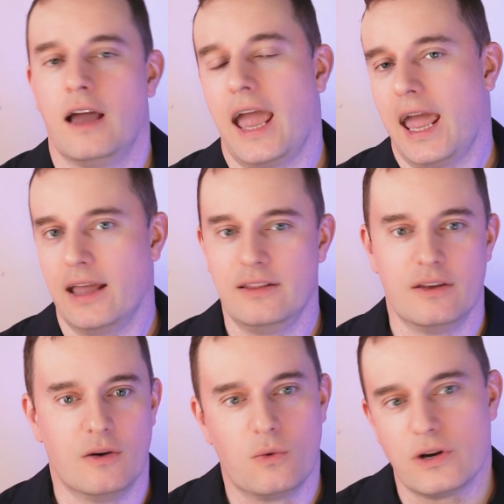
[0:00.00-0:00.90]
and
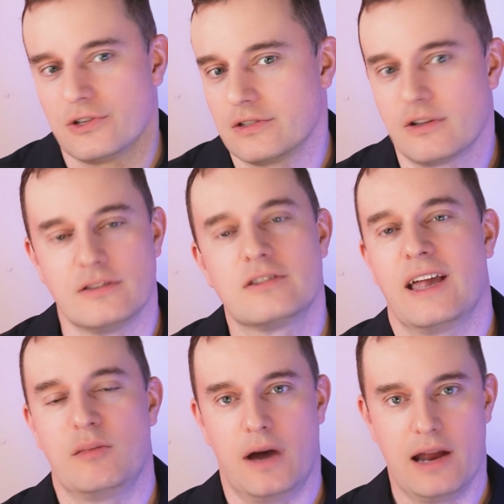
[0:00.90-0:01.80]
we're just on
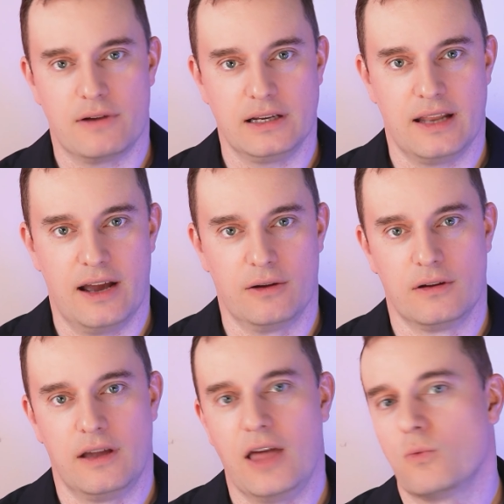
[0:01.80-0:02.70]
standby right now
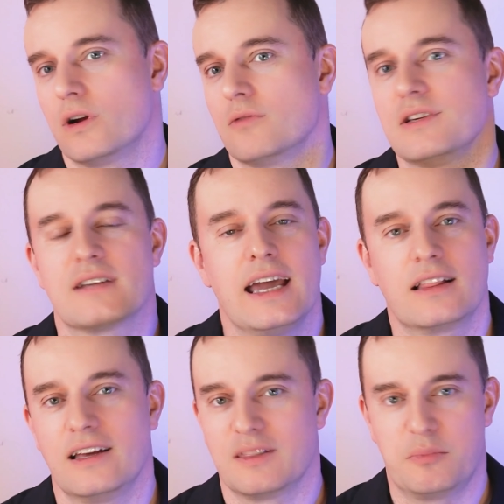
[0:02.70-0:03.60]
and we're
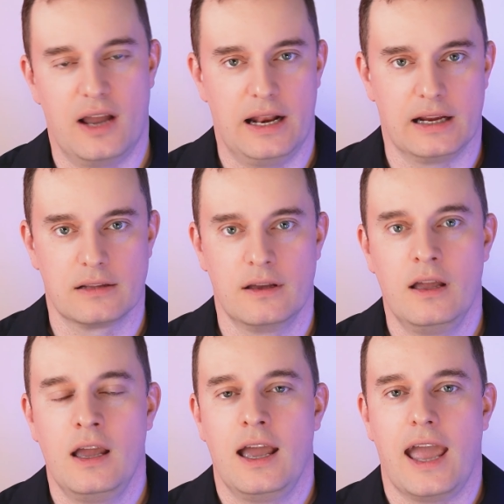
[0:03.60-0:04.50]
recycling the product.
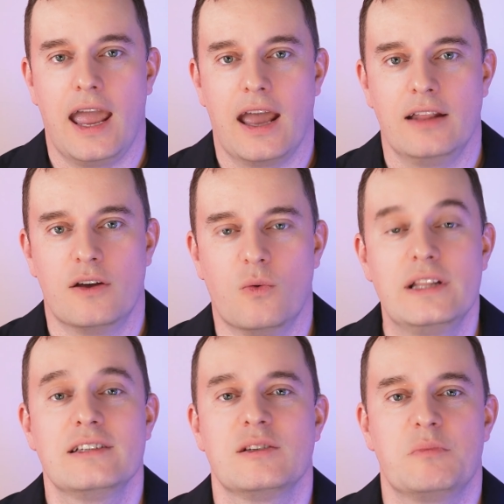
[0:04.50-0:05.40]
And what
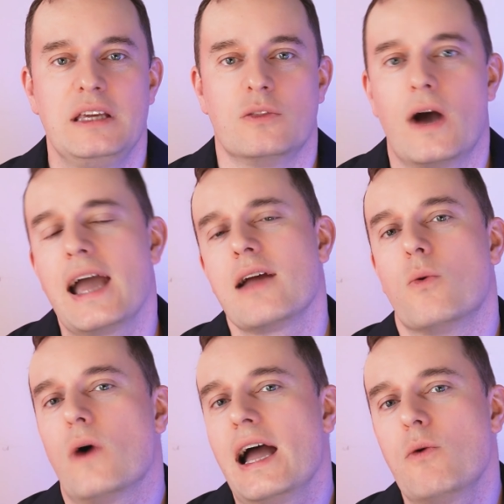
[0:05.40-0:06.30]
does it mean?
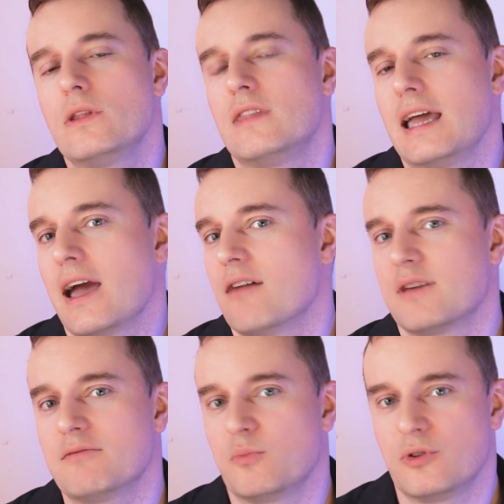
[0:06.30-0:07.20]
Why would they have
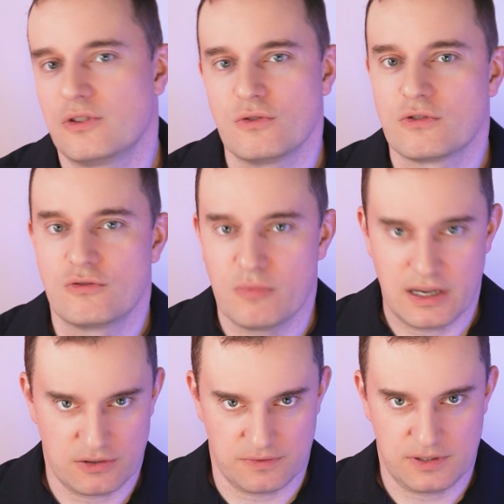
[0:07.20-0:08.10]
ever produced too
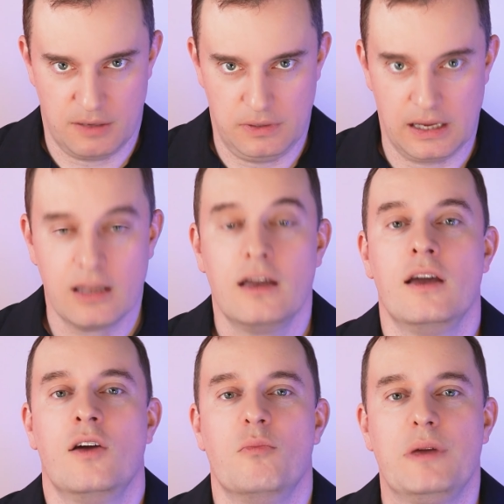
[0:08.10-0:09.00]
much of something?
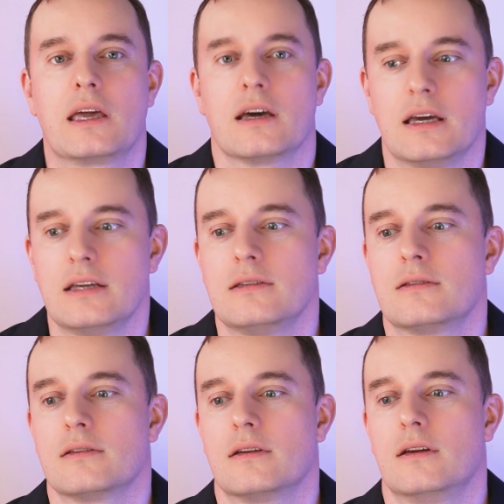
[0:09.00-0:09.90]
Because